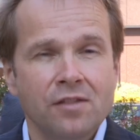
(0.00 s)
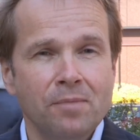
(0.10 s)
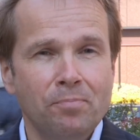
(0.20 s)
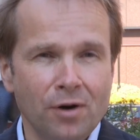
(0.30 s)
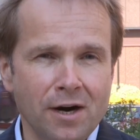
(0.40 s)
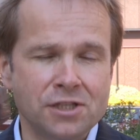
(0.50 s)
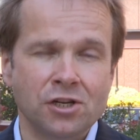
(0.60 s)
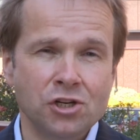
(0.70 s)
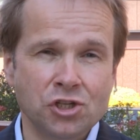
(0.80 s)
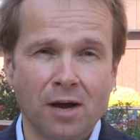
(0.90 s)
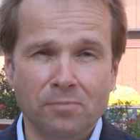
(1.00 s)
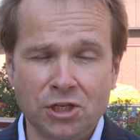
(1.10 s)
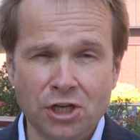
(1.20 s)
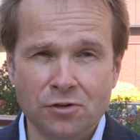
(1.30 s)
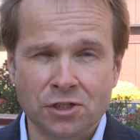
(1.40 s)
The price, Sharpe
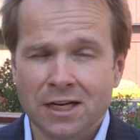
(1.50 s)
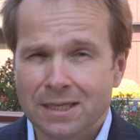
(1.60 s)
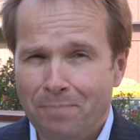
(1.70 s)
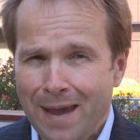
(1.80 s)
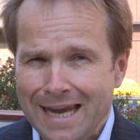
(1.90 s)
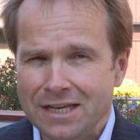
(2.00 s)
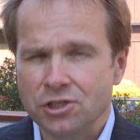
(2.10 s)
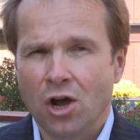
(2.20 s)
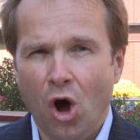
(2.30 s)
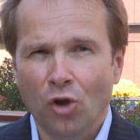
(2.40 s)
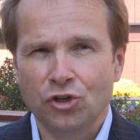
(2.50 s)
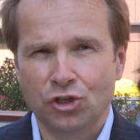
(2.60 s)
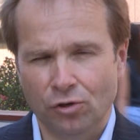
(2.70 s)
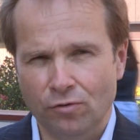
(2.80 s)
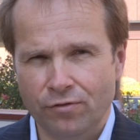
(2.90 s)
deduced, depends on
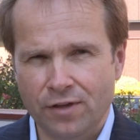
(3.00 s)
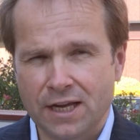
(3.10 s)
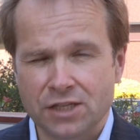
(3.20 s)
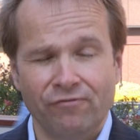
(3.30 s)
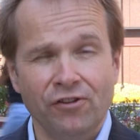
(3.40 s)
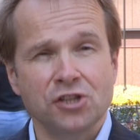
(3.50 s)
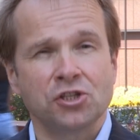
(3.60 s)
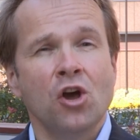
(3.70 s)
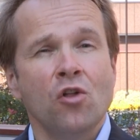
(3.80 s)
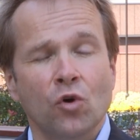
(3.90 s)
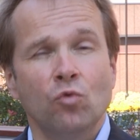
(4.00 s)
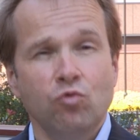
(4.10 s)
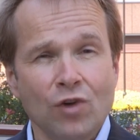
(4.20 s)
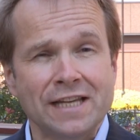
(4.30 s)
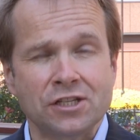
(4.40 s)
two things. First, the
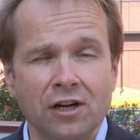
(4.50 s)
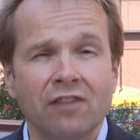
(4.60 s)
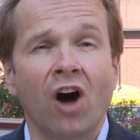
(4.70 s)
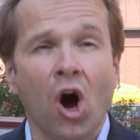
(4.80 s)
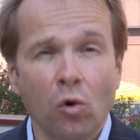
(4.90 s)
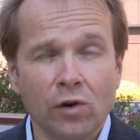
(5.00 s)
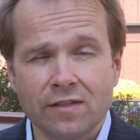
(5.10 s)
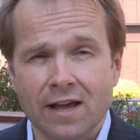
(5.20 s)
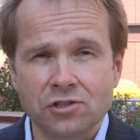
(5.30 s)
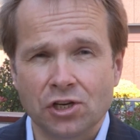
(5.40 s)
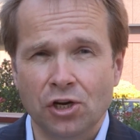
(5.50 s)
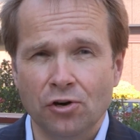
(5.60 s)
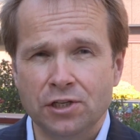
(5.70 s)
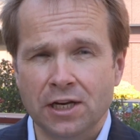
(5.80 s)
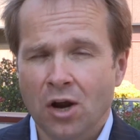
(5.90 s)
risk of holding that
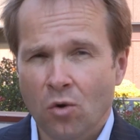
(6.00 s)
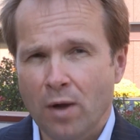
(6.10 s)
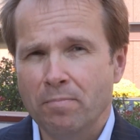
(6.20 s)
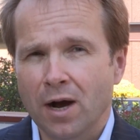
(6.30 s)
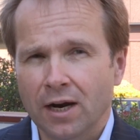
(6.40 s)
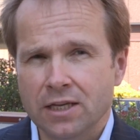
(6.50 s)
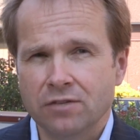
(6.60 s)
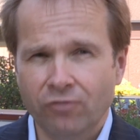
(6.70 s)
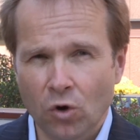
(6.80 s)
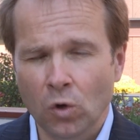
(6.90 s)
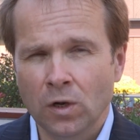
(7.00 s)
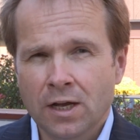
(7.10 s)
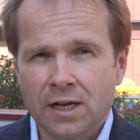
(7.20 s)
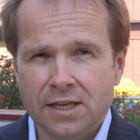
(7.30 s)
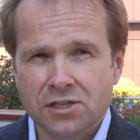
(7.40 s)
security when markets fall,
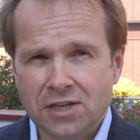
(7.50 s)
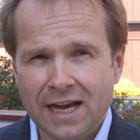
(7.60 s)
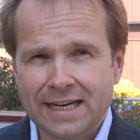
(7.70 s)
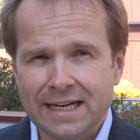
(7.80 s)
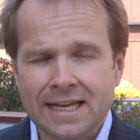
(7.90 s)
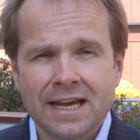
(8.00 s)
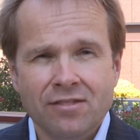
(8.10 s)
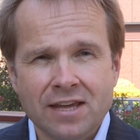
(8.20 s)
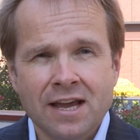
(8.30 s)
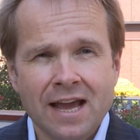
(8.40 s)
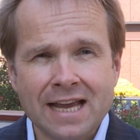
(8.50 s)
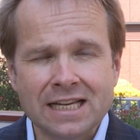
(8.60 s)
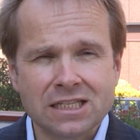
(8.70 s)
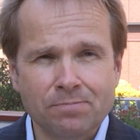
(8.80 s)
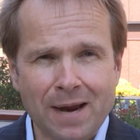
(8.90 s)
and secondly, the
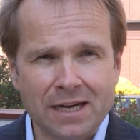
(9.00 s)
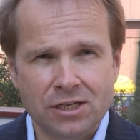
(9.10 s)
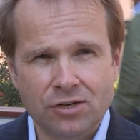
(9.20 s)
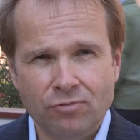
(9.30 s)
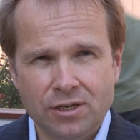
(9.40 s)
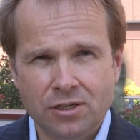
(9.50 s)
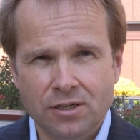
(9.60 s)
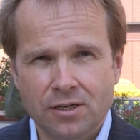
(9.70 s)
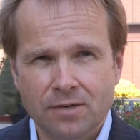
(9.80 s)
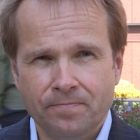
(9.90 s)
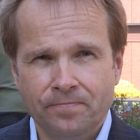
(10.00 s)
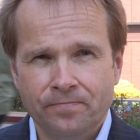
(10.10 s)
expected return.